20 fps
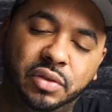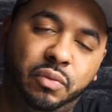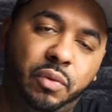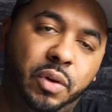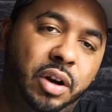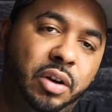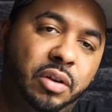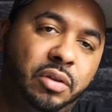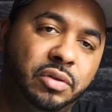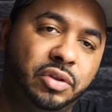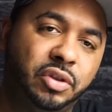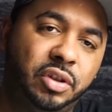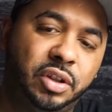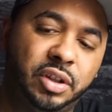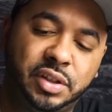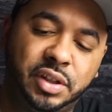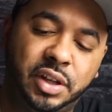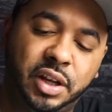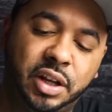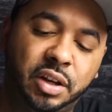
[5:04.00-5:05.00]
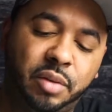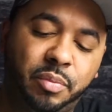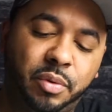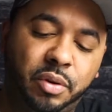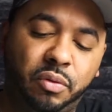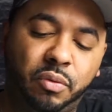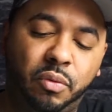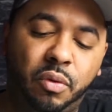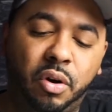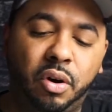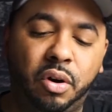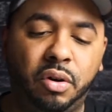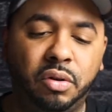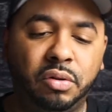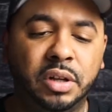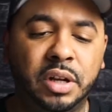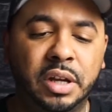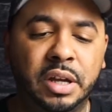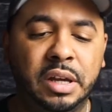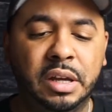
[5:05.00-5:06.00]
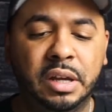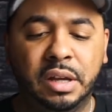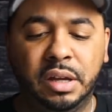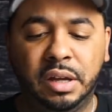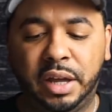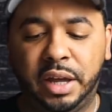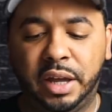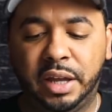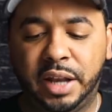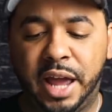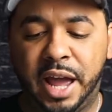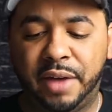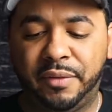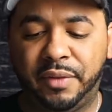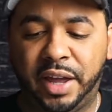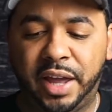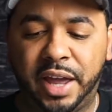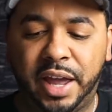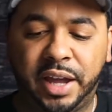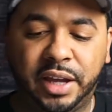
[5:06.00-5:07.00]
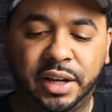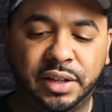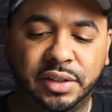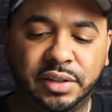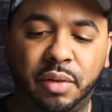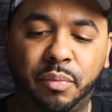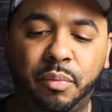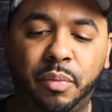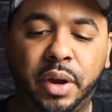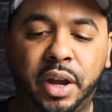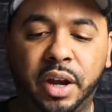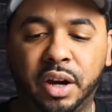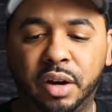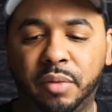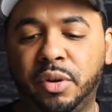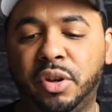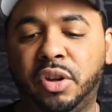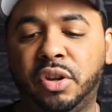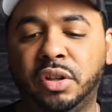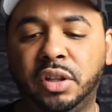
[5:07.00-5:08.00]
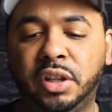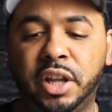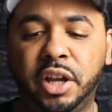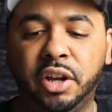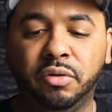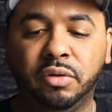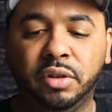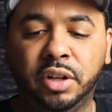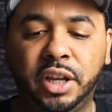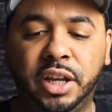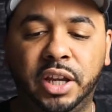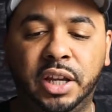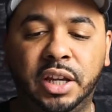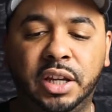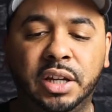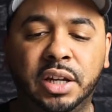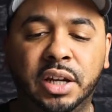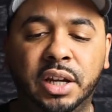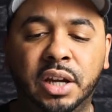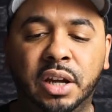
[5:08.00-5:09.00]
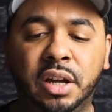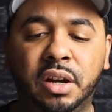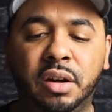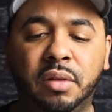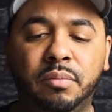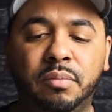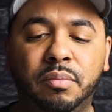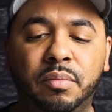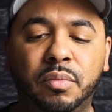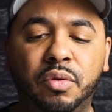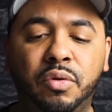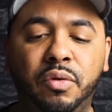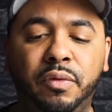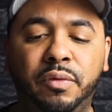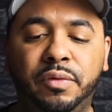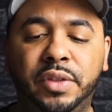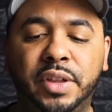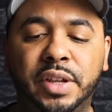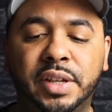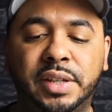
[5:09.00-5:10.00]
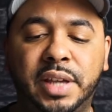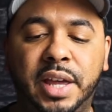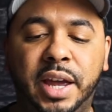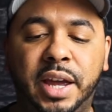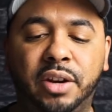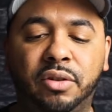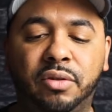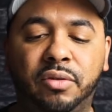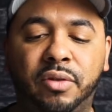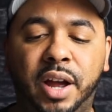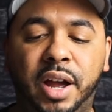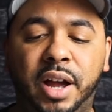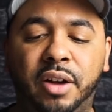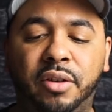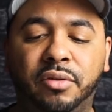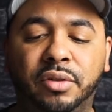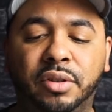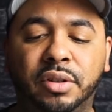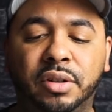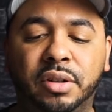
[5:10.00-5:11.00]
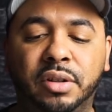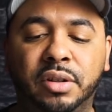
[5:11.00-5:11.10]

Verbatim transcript: well so you can stick it up on the wall and have it hanging somewhere. We can literally move this head around,